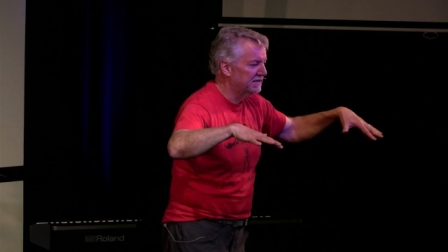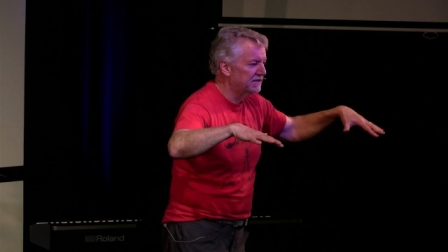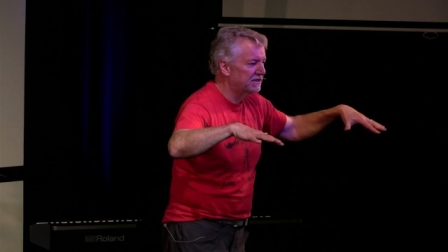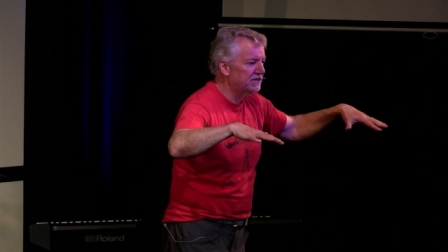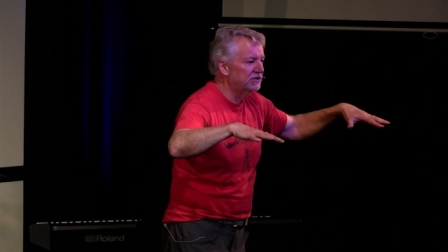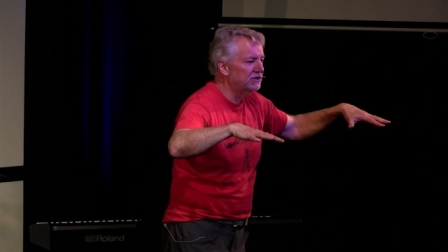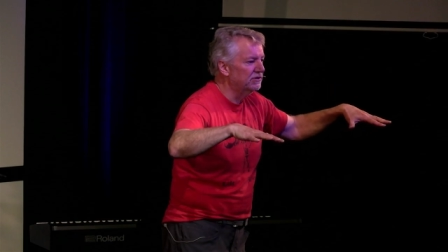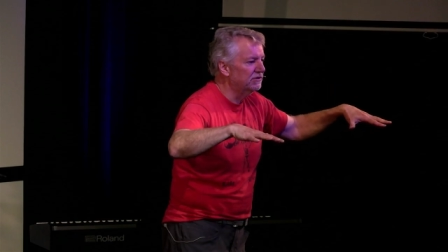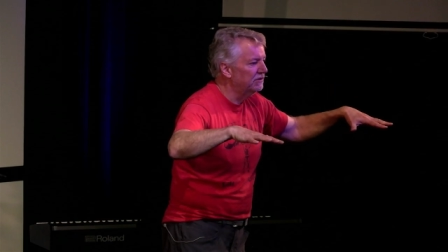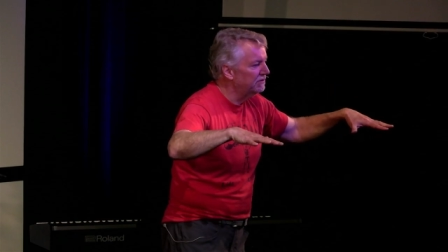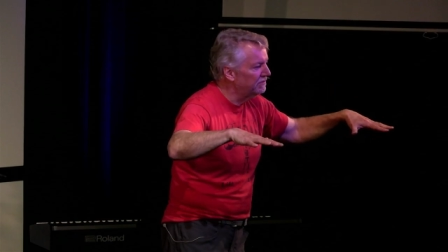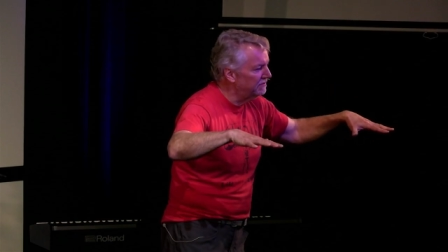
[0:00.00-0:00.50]

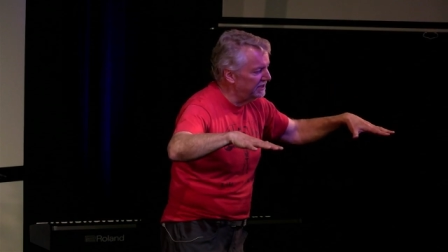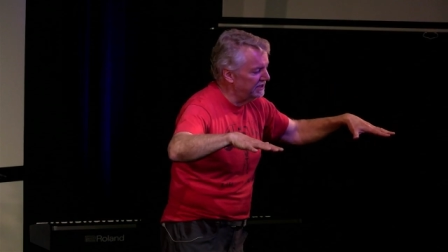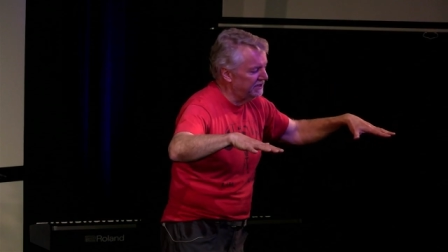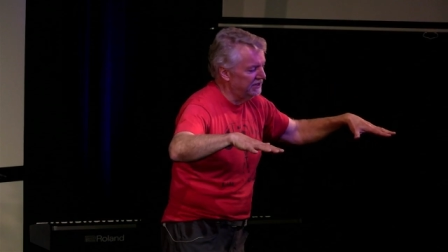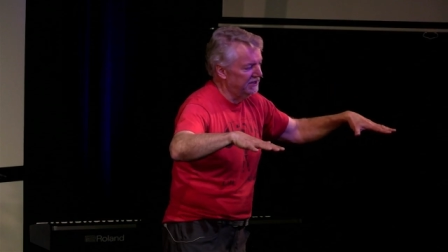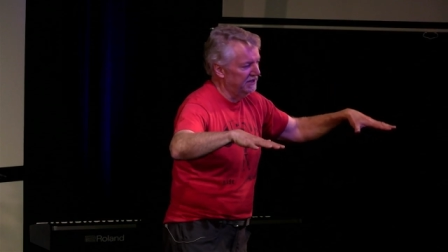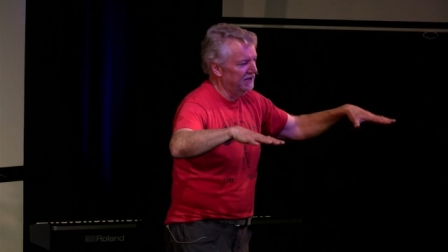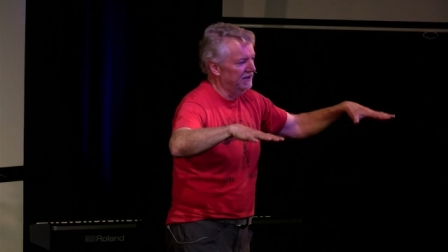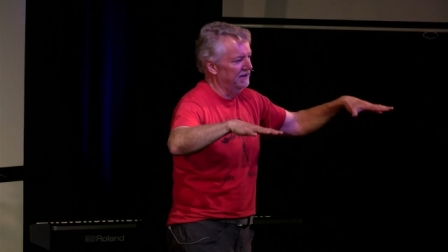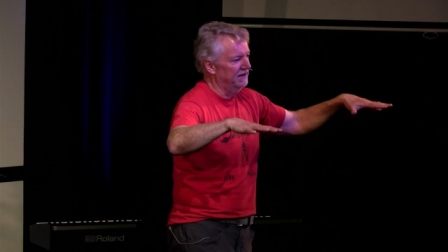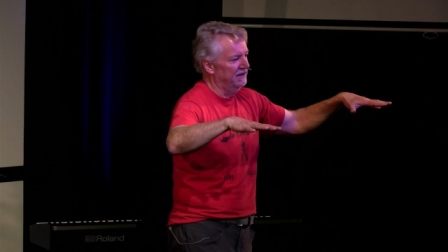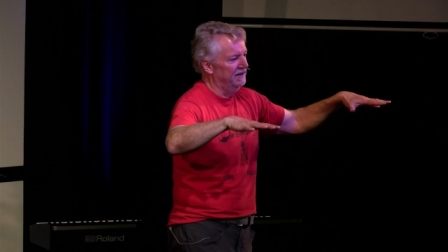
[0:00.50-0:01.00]
soon
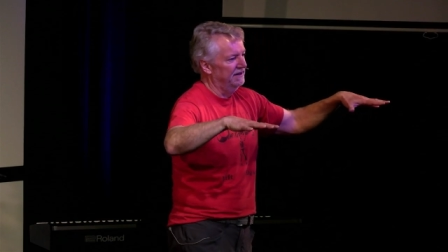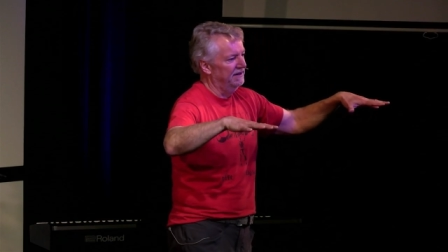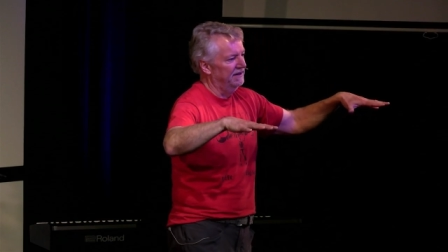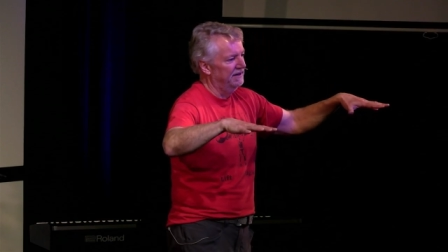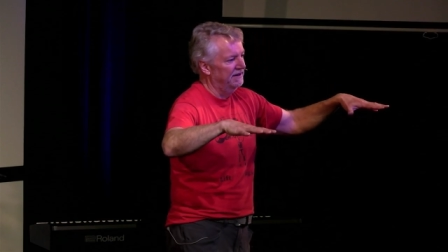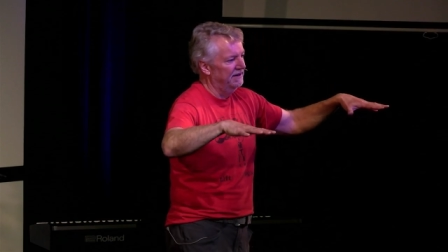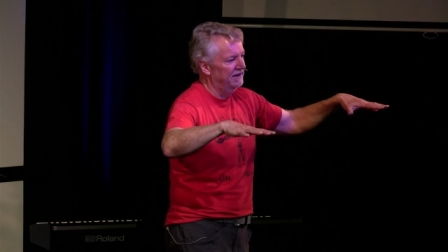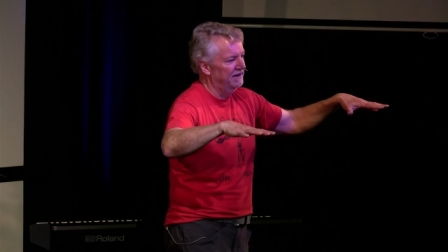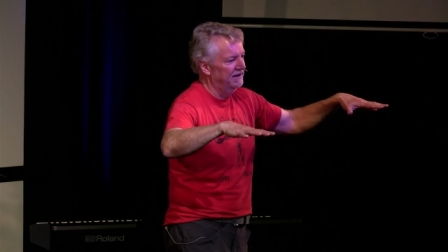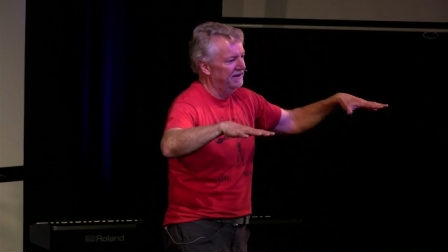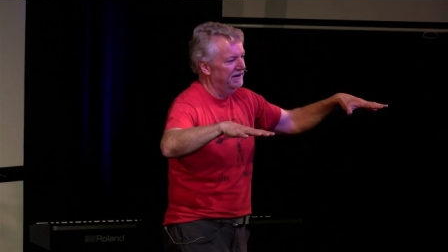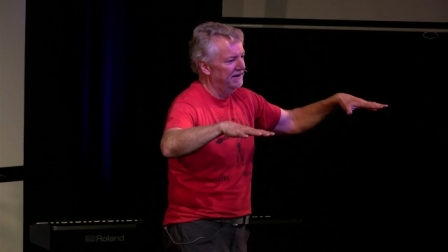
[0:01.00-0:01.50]
return,
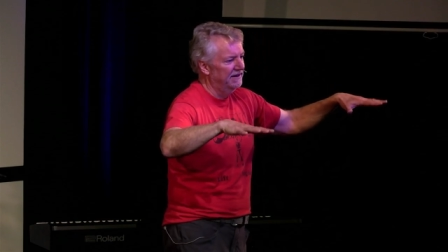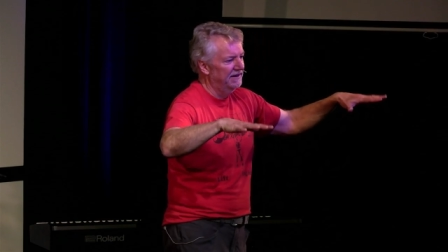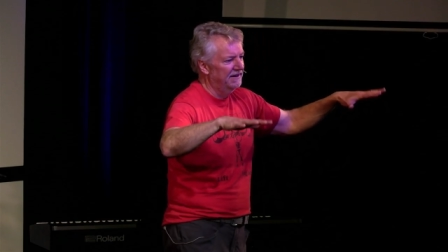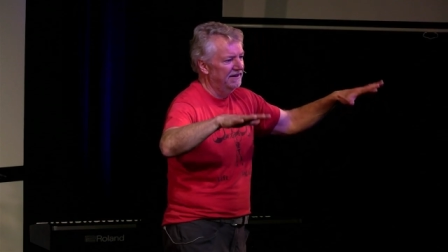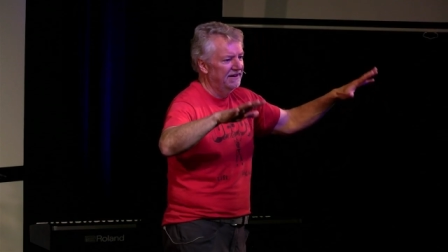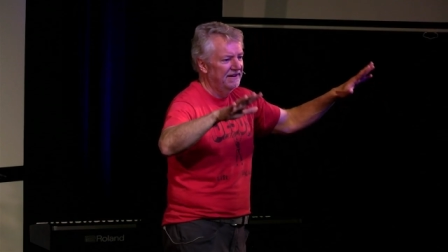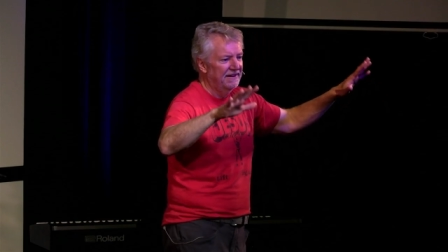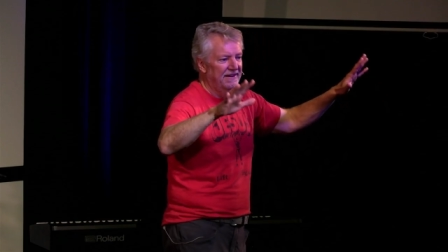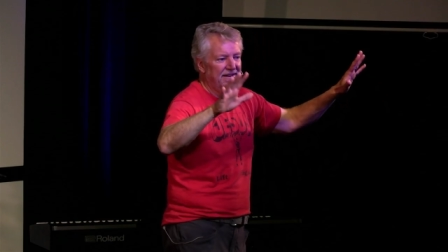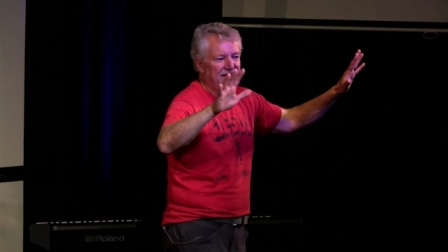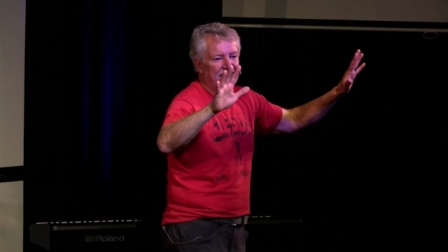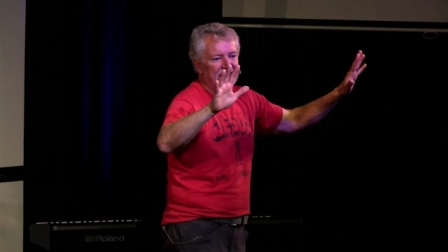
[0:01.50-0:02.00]

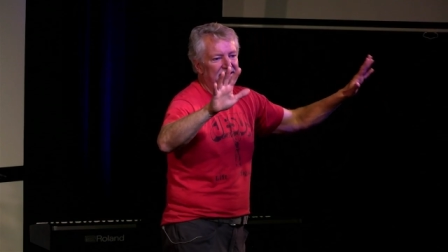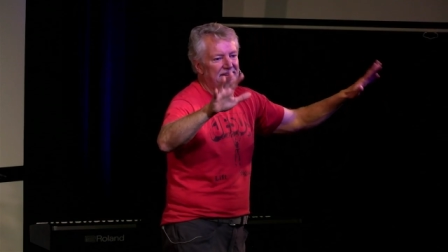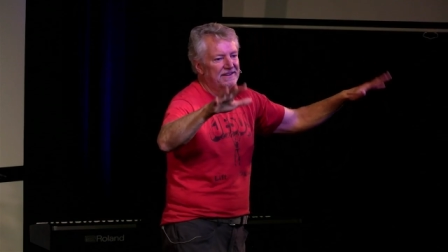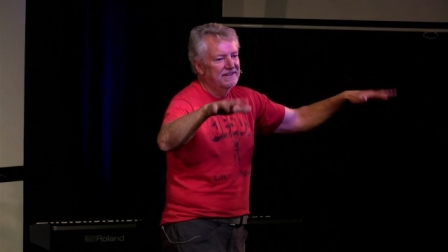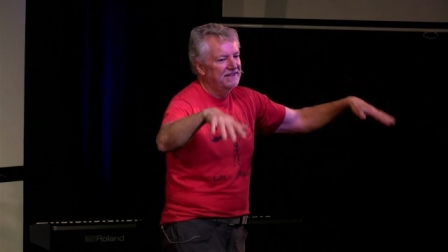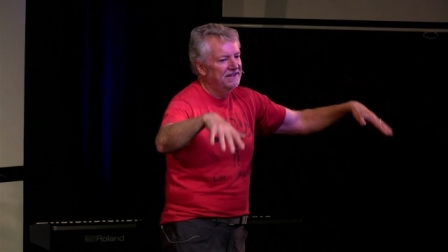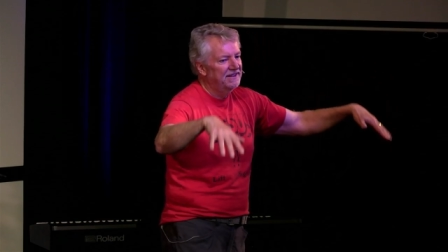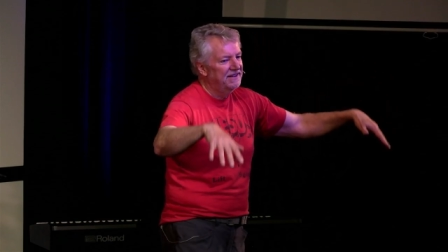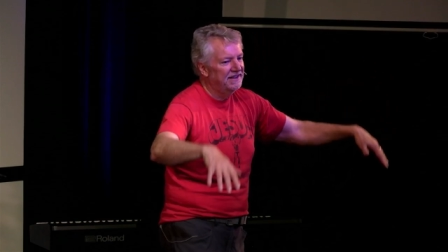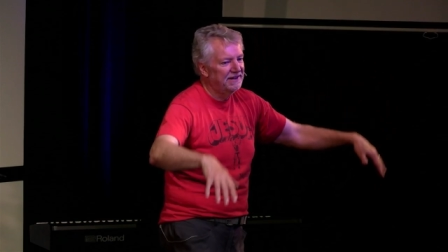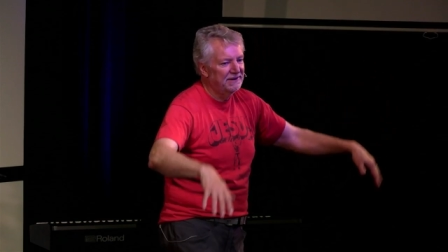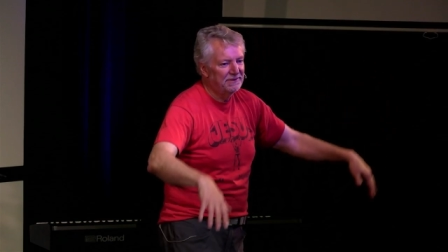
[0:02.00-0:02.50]

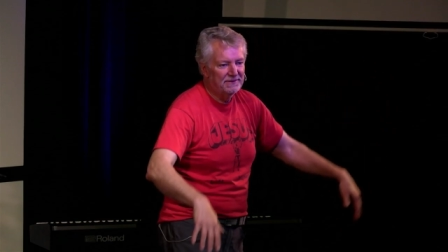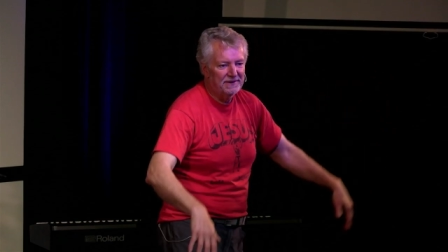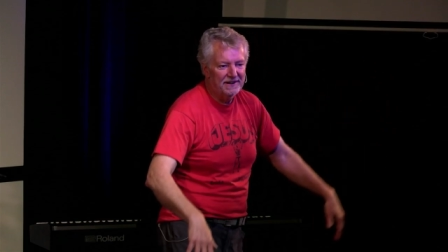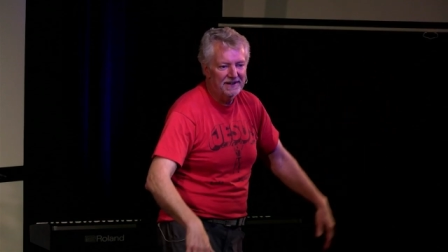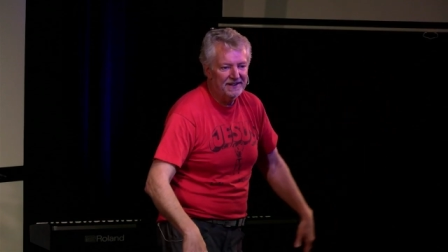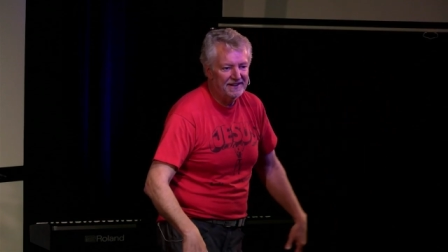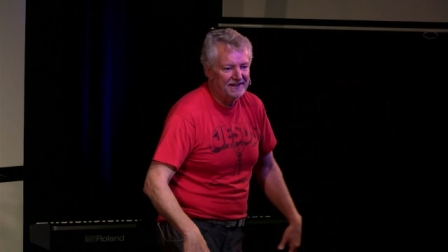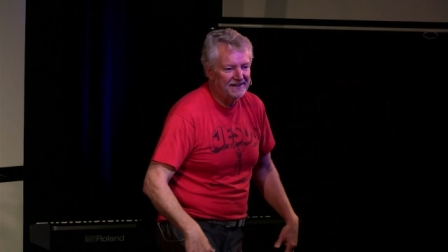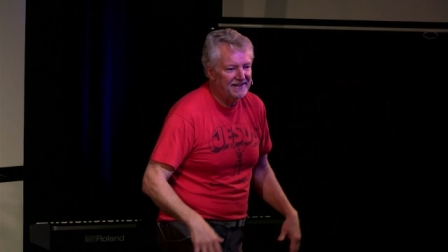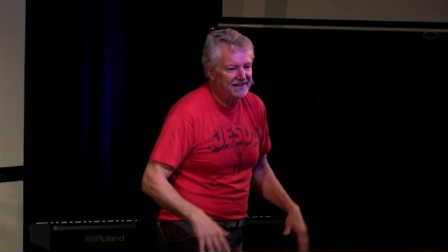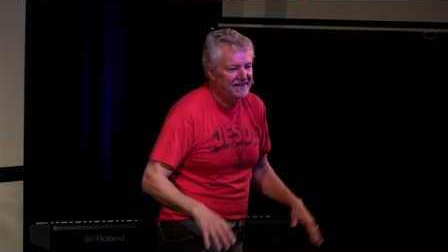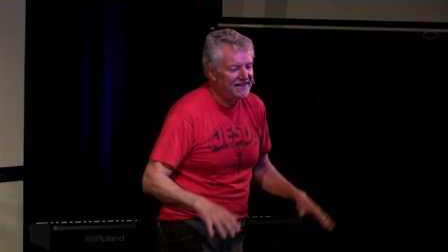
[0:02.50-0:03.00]
you know
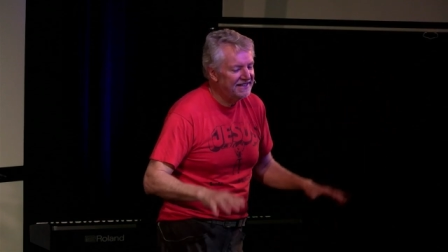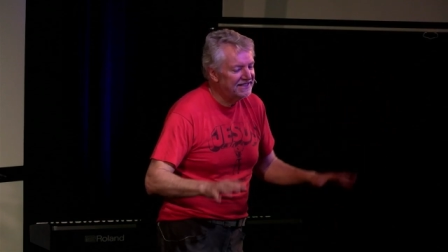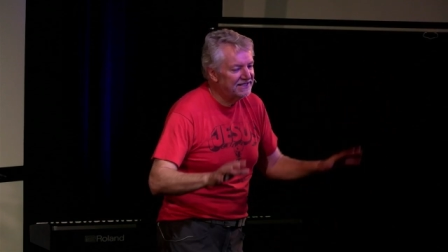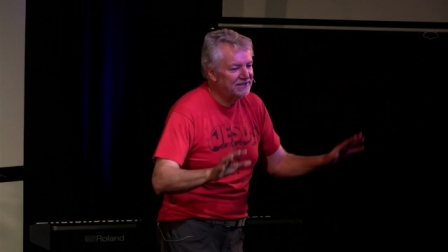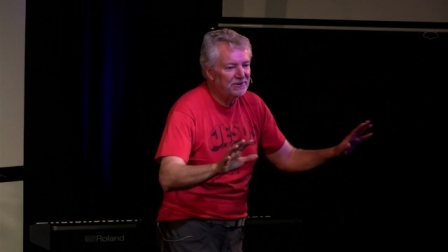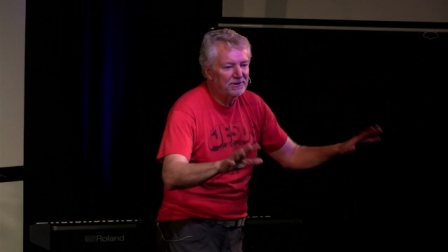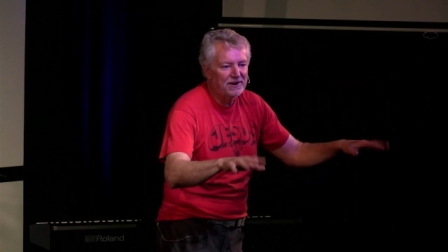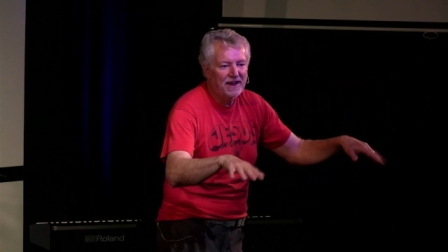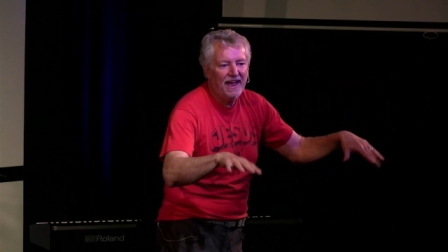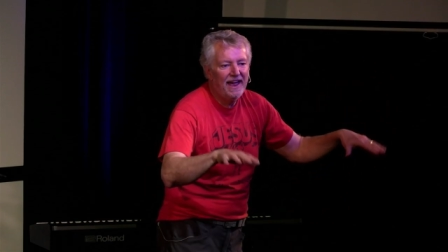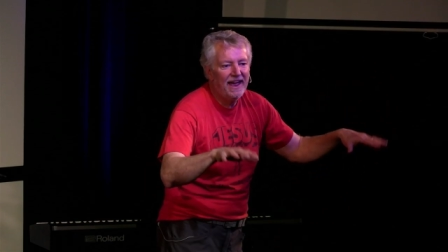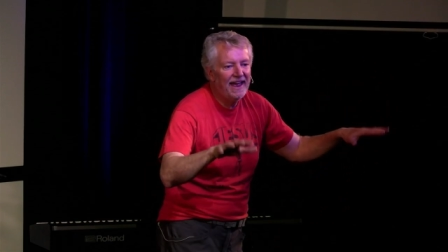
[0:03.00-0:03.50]
what? It's
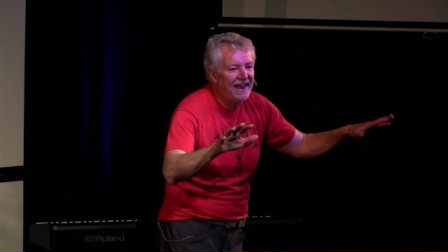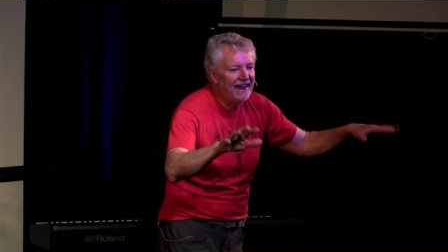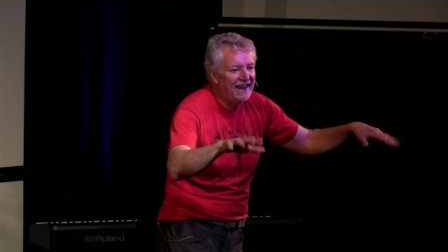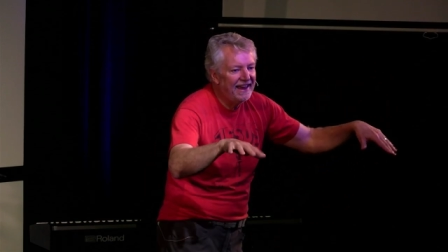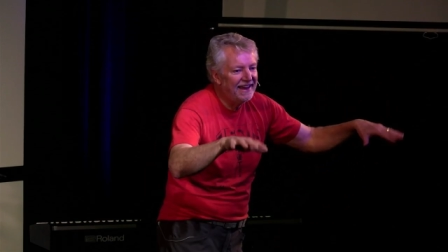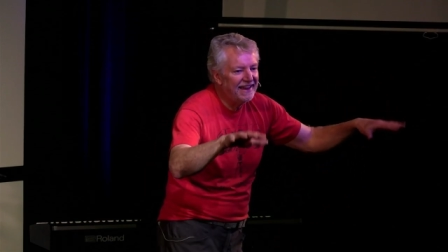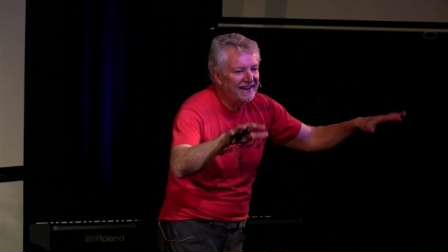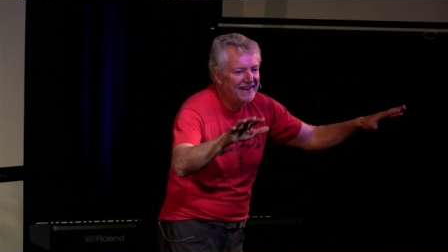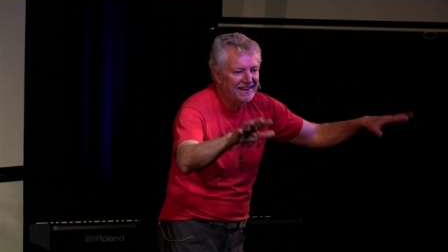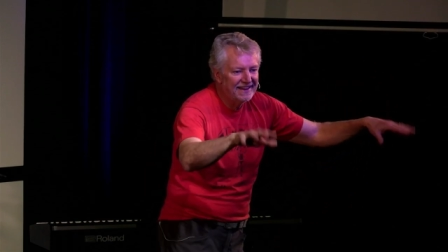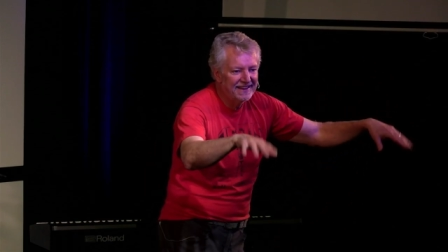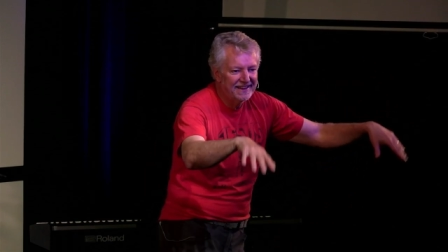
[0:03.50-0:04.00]

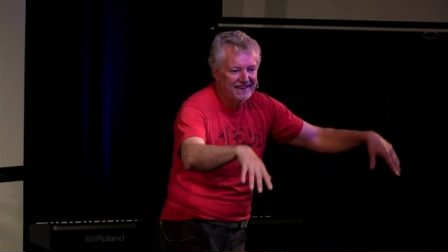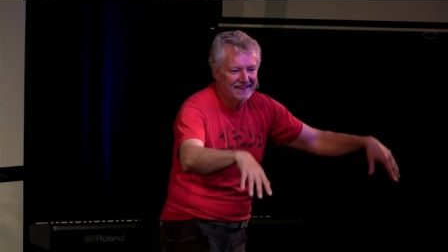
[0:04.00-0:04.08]
okay.